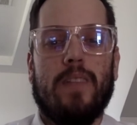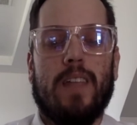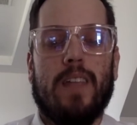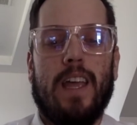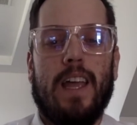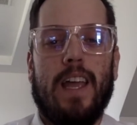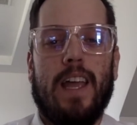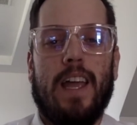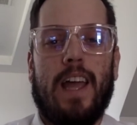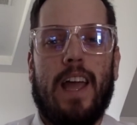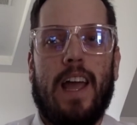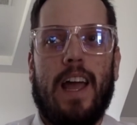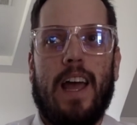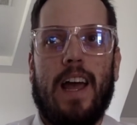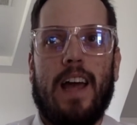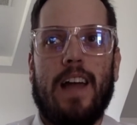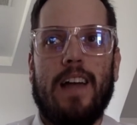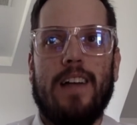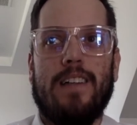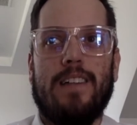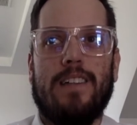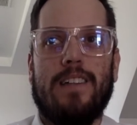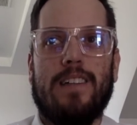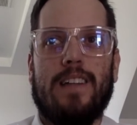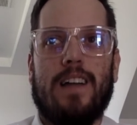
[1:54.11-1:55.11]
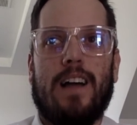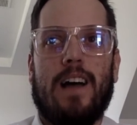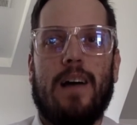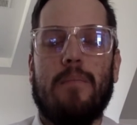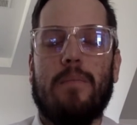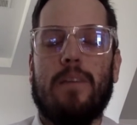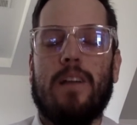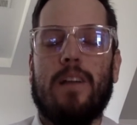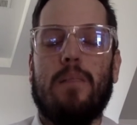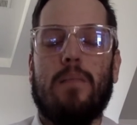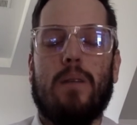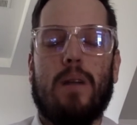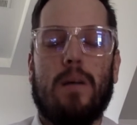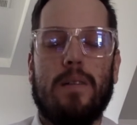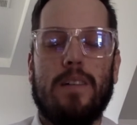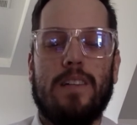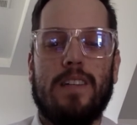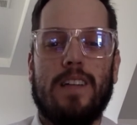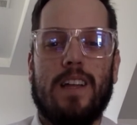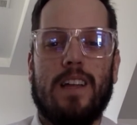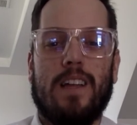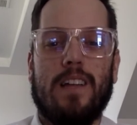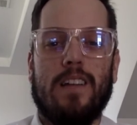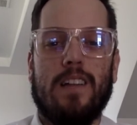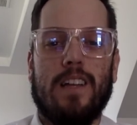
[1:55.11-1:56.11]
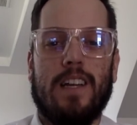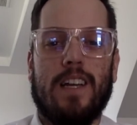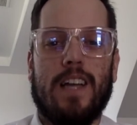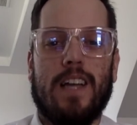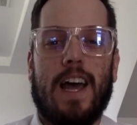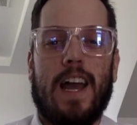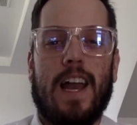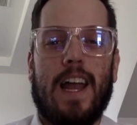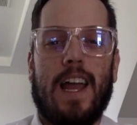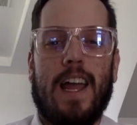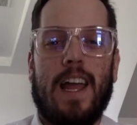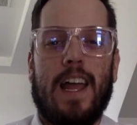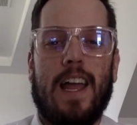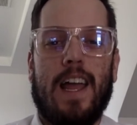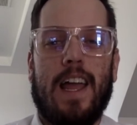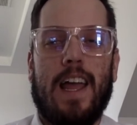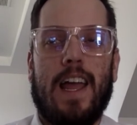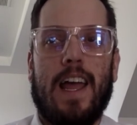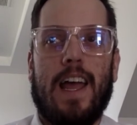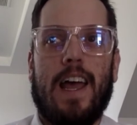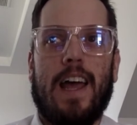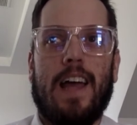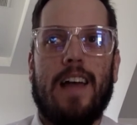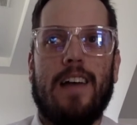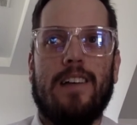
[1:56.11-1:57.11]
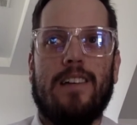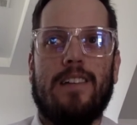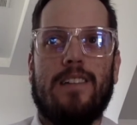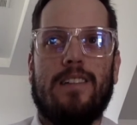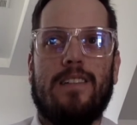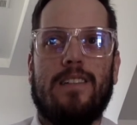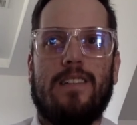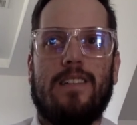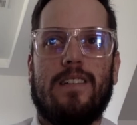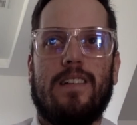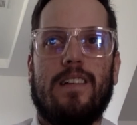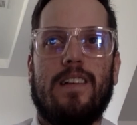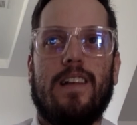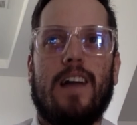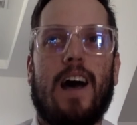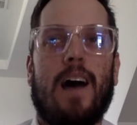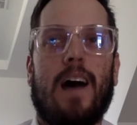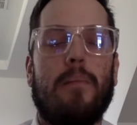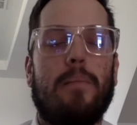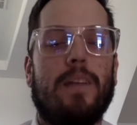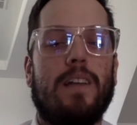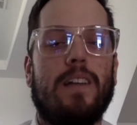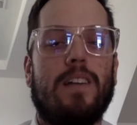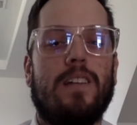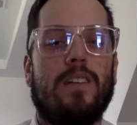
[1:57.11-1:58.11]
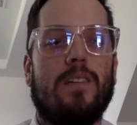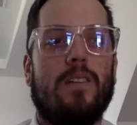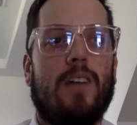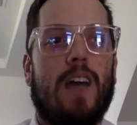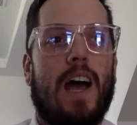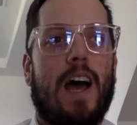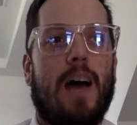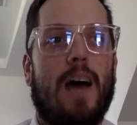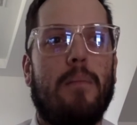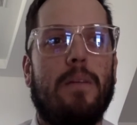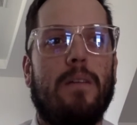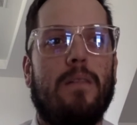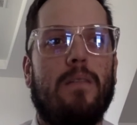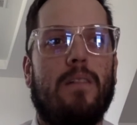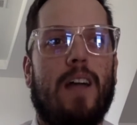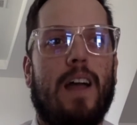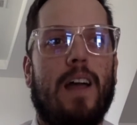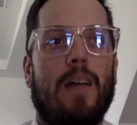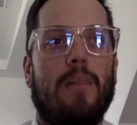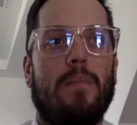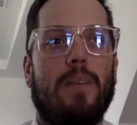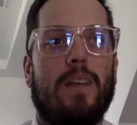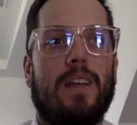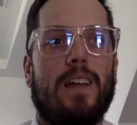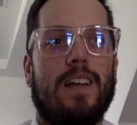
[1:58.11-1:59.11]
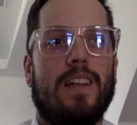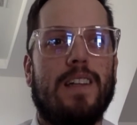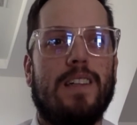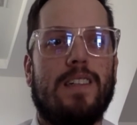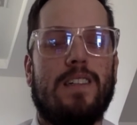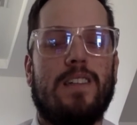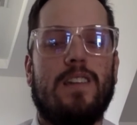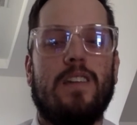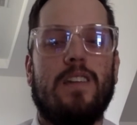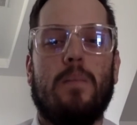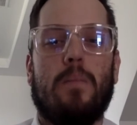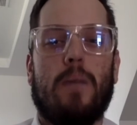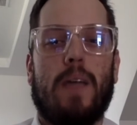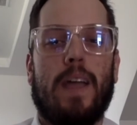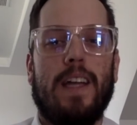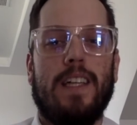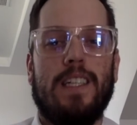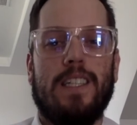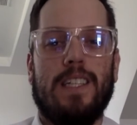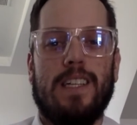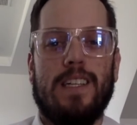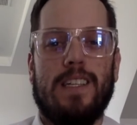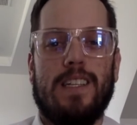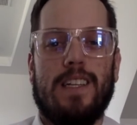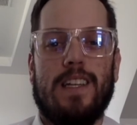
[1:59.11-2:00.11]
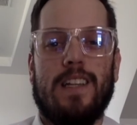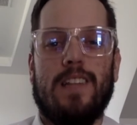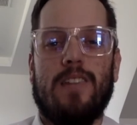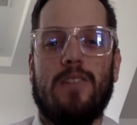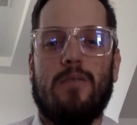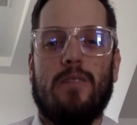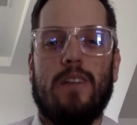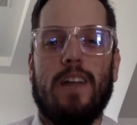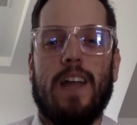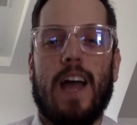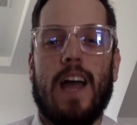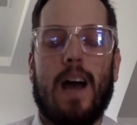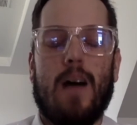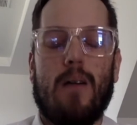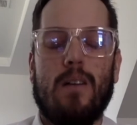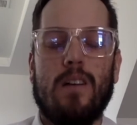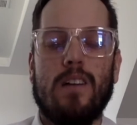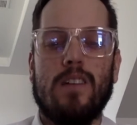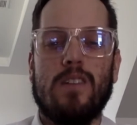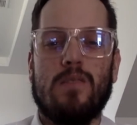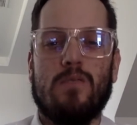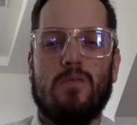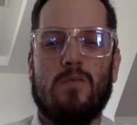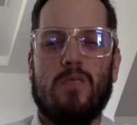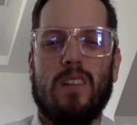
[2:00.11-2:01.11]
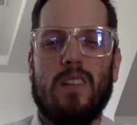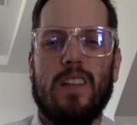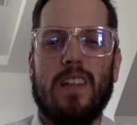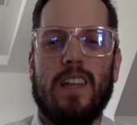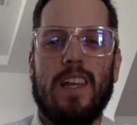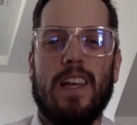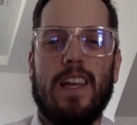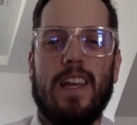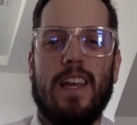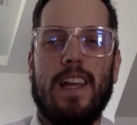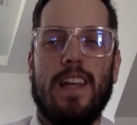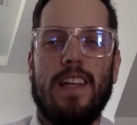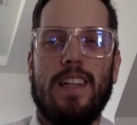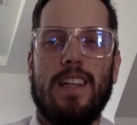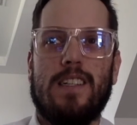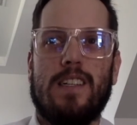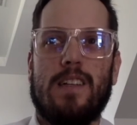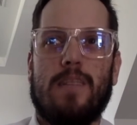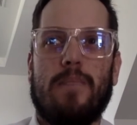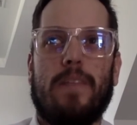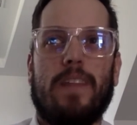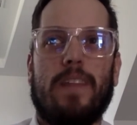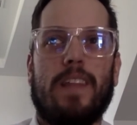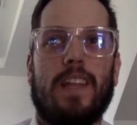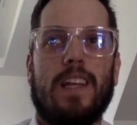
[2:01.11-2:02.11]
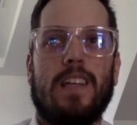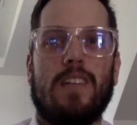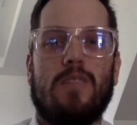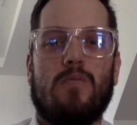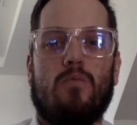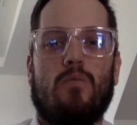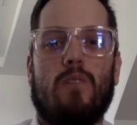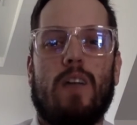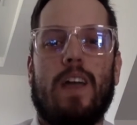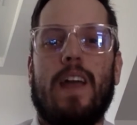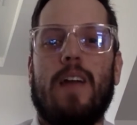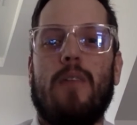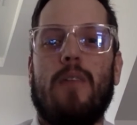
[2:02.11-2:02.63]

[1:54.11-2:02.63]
and I'm going to probably take a look at it and not be too happy, right? Because 2 pages in 3 hours really is something that's way,